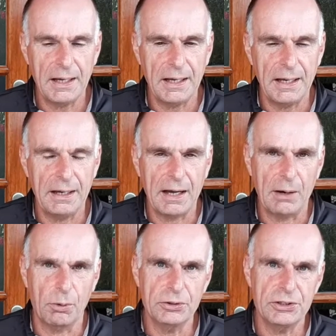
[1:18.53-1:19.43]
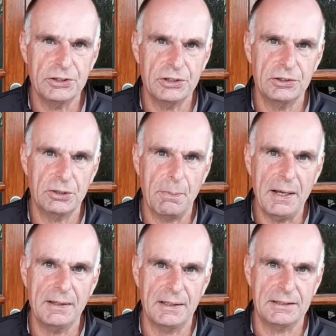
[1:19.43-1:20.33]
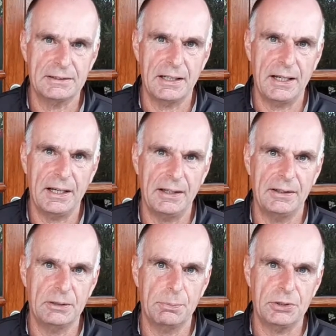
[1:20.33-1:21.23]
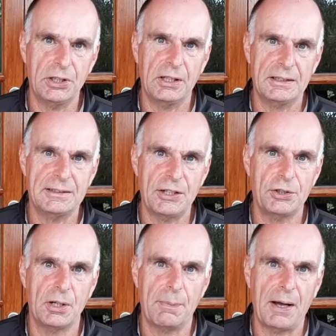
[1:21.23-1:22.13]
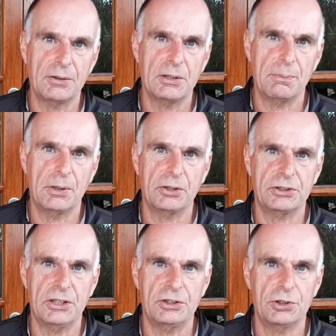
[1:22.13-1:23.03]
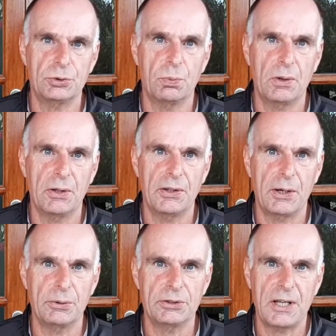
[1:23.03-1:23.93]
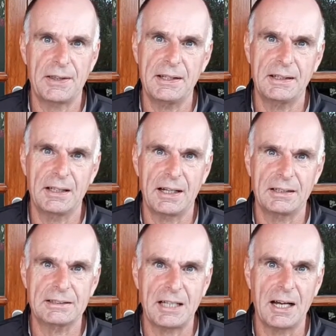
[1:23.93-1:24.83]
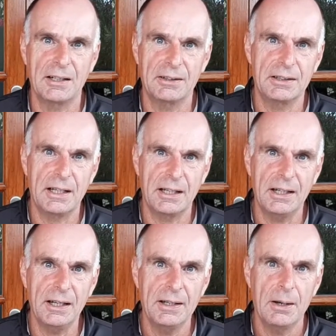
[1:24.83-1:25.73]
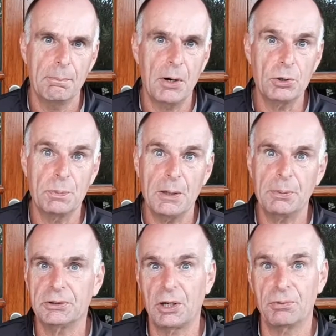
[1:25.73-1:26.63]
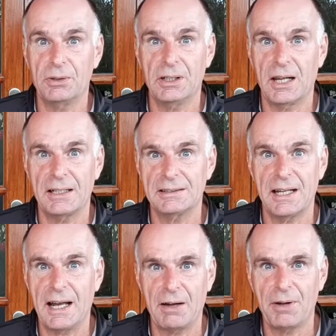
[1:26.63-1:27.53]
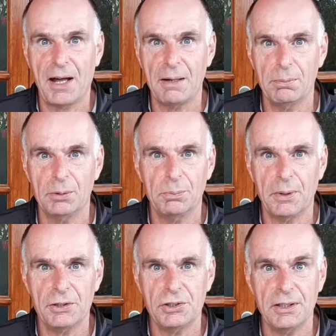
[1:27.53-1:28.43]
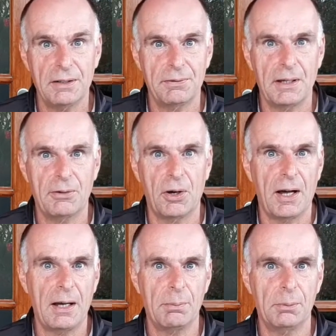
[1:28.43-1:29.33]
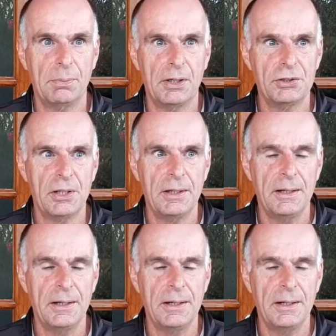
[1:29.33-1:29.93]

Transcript: I wanted to make this particular session about it because it's just one of those, I think, like a silent killer. Most people don't realize they have high blood pressure if they've got high blood pressure.